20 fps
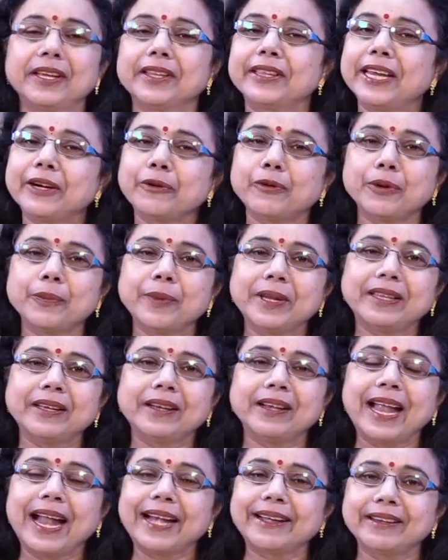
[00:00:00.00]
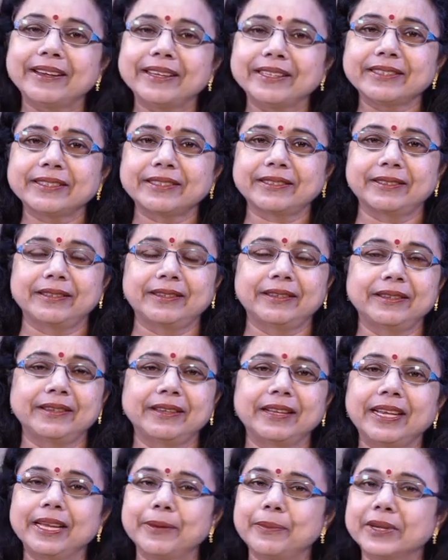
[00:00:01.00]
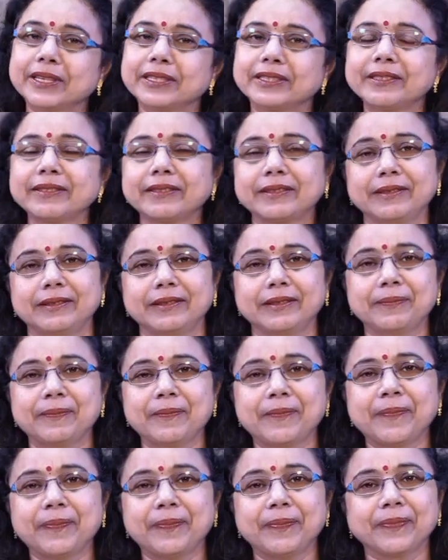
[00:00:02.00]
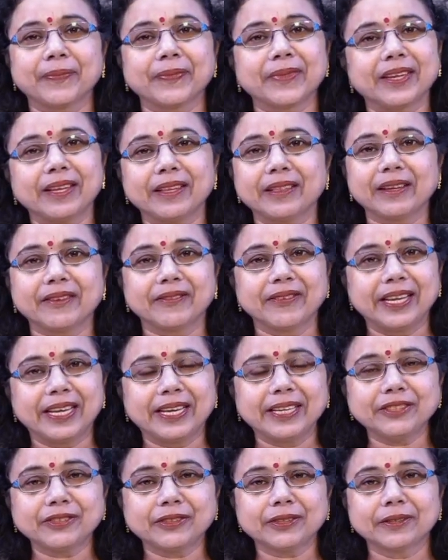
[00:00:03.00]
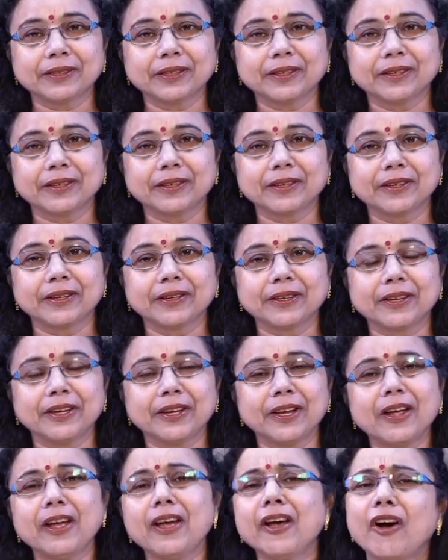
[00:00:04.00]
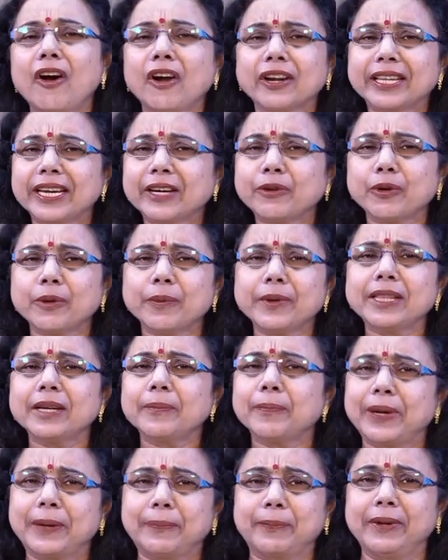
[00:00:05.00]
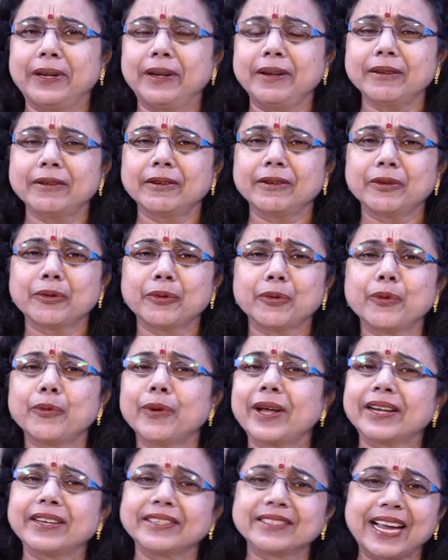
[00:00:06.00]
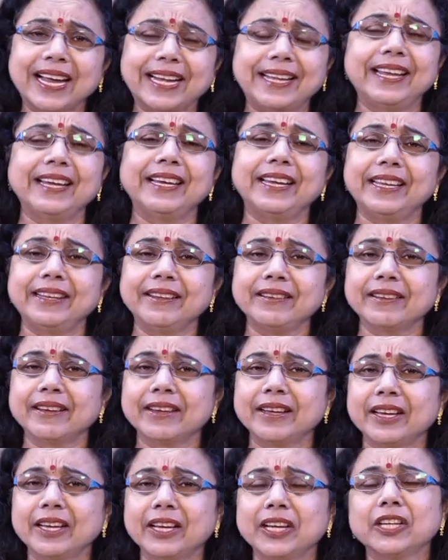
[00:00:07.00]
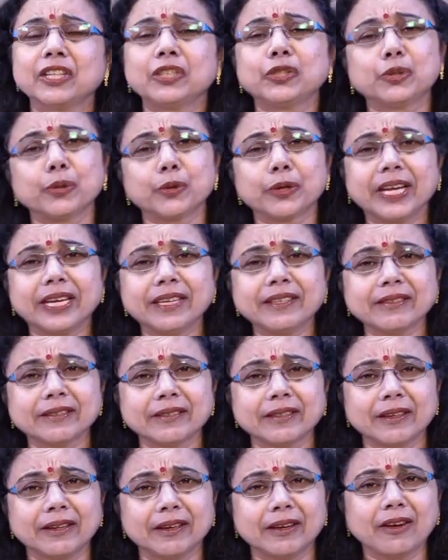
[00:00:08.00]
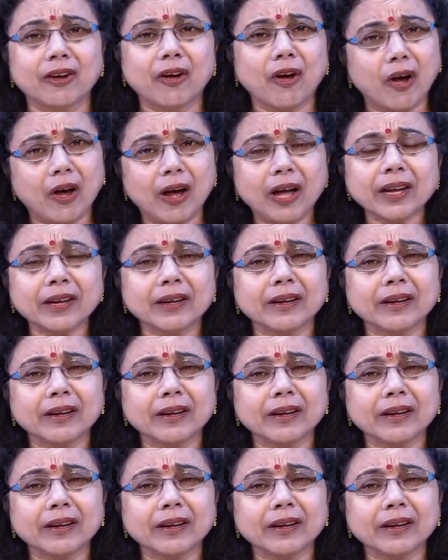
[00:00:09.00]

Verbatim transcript: They could be the landless laborers in the village, or they could be the people who are residing in jugis or